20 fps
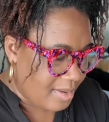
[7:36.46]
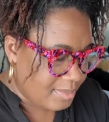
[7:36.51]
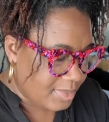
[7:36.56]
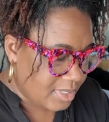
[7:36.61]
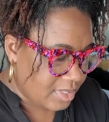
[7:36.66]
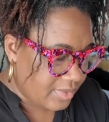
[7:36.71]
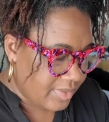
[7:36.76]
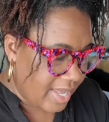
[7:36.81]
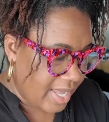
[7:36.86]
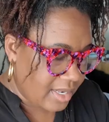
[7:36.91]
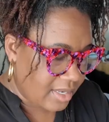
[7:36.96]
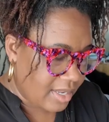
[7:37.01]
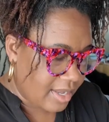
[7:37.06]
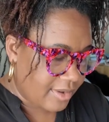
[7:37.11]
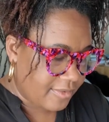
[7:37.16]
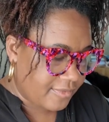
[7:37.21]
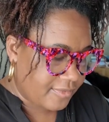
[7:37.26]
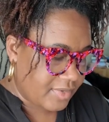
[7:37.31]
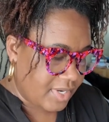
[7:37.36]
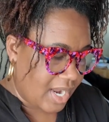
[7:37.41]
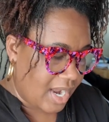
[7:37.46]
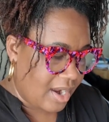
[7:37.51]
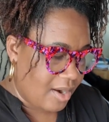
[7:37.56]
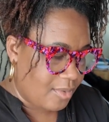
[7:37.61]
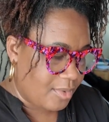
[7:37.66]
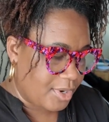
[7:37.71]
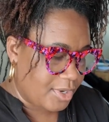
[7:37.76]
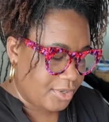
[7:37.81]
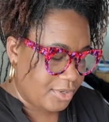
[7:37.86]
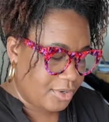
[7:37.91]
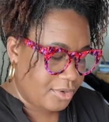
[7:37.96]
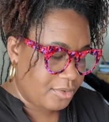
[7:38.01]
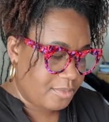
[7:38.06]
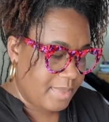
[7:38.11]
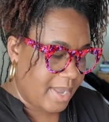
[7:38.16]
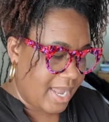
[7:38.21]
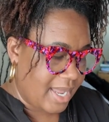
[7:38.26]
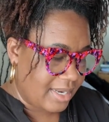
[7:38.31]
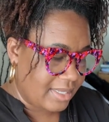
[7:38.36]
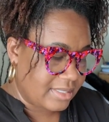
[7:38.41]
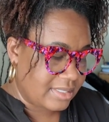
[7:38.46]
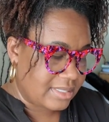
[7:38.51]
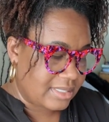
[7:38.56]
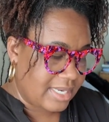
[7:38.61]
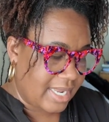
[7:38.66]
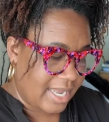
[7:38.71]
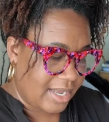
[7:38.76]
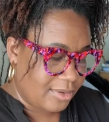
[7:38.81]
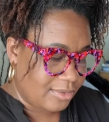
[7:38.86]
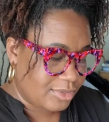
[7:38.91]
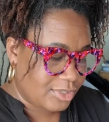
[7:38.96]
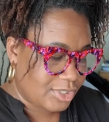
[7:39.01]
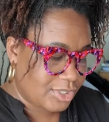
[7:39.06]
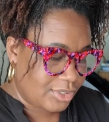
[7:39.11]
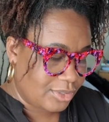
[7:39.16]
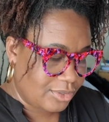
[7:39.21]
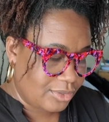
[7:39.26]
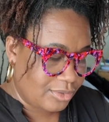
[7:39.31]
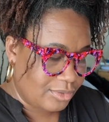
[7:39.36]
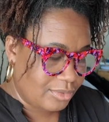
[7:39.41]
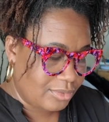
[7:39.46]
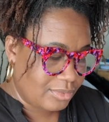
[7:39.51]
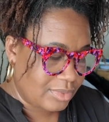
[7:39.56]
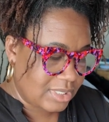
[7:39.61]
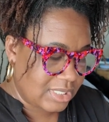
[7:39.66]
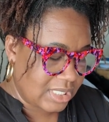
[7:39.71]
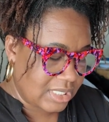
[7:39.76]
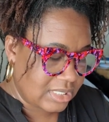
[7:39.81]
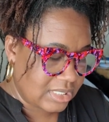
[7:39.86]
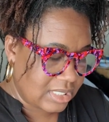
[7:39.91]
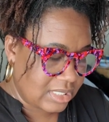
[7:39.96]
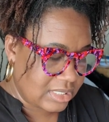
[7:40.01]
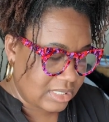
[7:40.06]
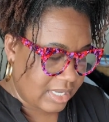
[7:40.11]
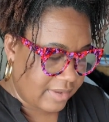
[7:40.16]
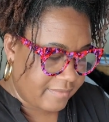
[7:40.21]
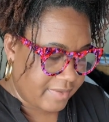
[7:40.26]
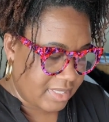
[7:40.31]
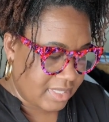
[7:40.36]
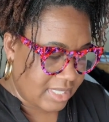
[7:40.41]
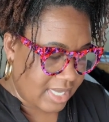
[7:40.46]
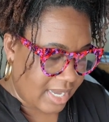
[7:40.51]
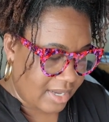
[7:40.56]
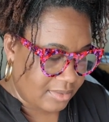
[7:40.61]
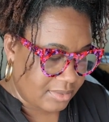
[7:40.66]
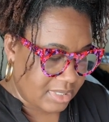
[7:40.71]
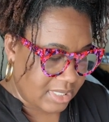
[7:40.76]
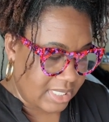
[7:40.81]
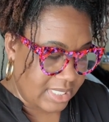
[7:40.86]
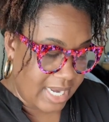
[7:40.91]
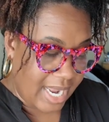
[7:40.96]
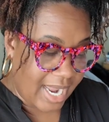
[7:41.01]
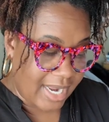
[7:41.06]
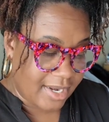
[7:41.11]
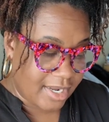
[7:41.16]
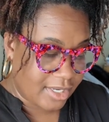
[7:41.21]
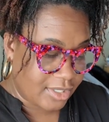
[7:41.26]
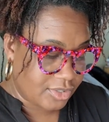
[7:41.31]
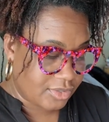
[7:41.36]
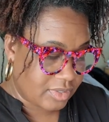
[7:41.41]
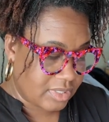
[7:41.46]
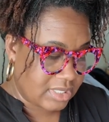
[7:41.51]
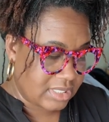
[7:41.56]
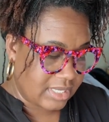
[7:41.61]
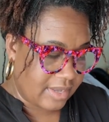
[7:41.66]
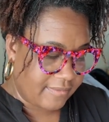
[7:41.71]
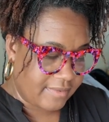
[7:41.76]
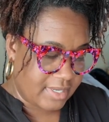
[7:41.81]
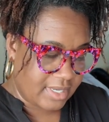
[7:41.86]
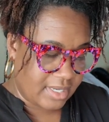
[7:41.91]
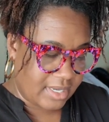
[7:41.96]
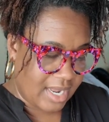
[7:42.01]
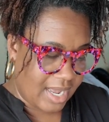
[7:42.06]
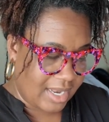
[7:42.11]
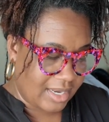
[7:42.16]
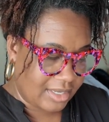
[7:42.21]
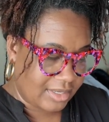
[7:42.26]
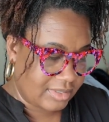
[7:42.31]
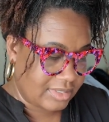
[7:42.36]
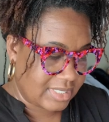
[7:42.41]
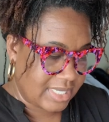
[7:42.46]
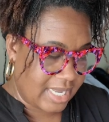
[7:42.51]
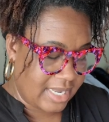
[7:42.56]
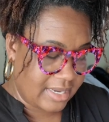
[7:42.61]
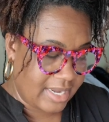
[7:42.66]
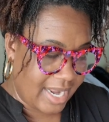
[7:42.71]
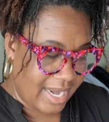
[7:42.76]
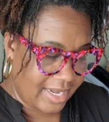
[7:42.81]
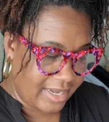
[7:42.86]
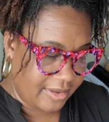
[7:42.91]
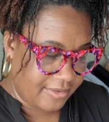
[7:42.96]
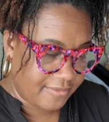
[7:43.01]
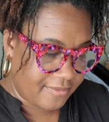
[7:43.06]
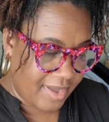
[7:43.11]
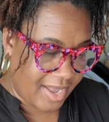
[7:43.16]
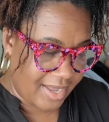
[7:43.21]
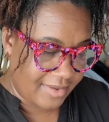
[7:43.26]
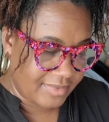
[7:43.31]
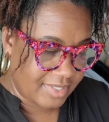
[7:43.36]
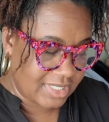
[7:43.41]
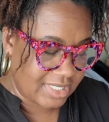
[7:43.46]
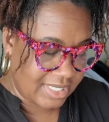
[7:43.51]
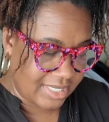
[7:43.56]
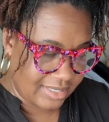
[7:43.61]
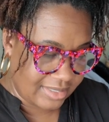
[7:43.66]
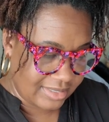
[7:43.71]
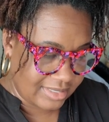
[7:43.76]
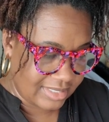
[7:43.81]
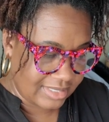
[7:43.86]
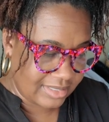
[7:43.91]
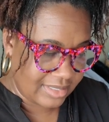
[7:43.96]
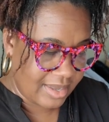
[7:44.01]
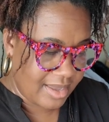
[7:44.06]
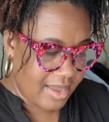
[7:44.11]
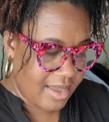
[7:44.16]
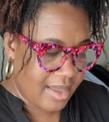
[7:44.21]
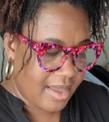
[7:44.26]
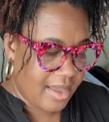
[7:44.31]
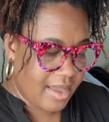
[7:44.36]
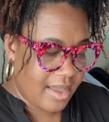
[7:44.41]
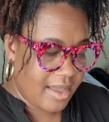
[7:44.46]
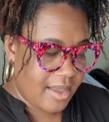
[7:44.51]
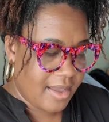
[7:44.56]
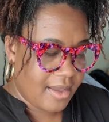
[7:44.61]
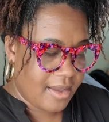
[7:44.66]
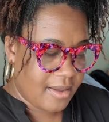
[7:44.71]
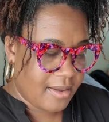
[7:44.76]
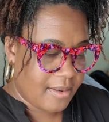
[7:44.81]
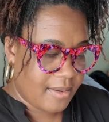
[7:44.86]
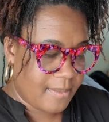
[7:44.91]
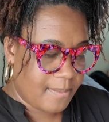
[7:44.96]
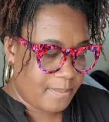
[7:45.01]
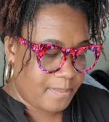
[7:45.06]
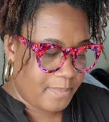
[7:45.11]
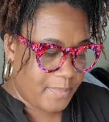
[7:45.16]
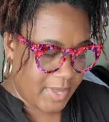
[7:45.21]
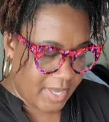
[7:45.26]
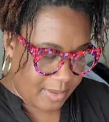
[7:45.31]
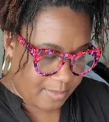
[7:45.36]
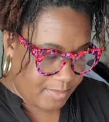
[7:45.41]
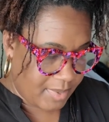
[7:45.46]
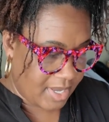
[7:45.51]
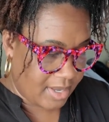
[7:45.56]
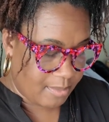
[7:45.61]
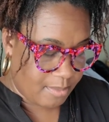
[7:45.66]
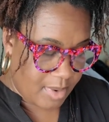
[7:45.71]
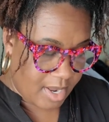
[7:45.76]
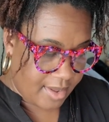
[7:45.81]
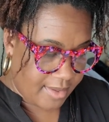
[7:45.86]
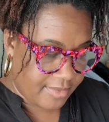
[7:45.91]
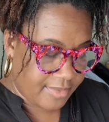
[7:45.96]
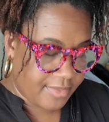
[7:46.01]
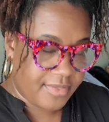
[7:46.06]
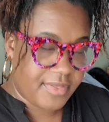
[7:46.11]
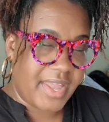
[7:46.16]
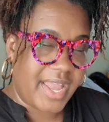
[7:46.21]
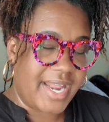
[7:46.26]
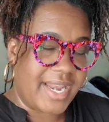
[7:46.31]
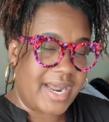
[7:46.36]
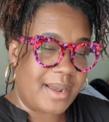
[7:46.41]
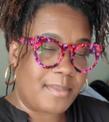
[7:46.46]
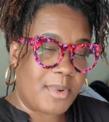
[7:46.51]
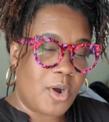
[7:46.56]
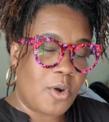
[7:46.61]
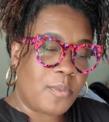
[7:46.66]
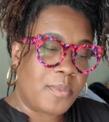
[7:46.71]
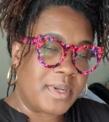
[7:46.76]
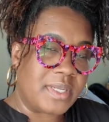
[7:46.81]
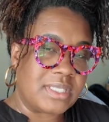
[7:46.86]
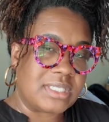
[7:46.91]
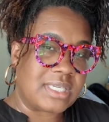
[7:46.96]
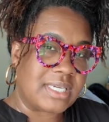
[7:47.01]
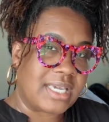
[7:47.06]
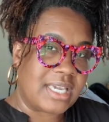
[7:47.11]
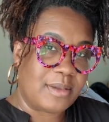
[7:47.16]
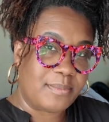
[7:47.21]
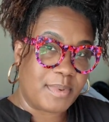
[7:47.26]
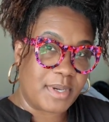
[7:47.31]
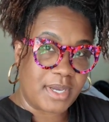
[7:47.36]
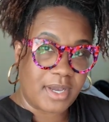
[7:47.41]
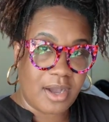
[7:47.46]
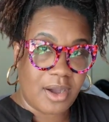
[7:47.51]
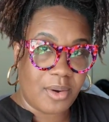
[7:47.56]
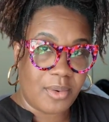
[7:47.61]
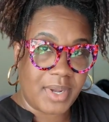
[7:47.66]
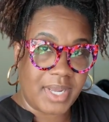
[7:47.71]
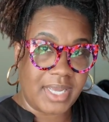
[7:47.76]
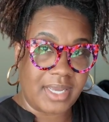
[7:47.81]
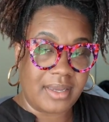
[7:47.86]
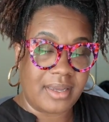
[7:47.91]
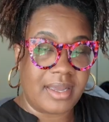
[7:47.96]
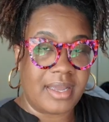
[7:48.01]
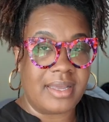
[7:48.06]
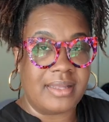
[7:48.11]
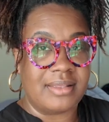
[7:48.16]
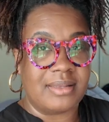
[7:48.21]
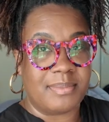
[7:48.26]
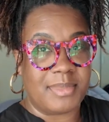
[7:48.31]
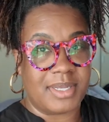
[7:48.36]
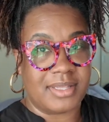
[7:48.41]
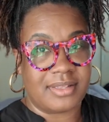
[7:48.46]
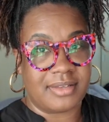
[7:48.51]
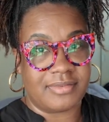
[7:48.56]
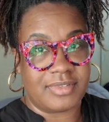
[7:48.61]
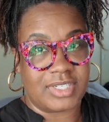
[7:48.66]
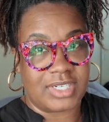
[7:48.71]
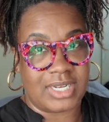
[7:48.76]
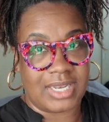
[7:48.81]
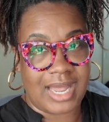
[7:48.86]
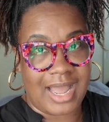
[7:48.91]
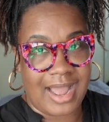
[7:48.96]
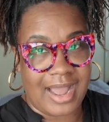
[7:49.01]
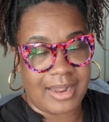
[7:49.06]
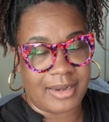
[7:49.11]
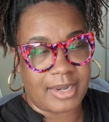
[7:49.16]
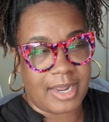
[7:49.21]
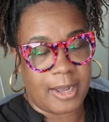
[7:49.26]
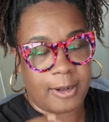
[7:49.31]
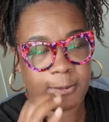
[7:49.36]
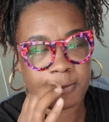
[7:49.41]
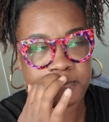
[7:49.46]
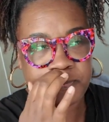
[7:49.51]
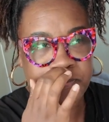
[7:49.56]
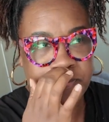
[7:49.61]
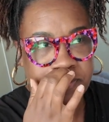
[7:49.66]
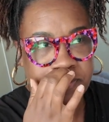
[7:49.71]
So that left our new balance down to $67,970.85. Big month, and I'm hoping to keep it going in the month of July. Now,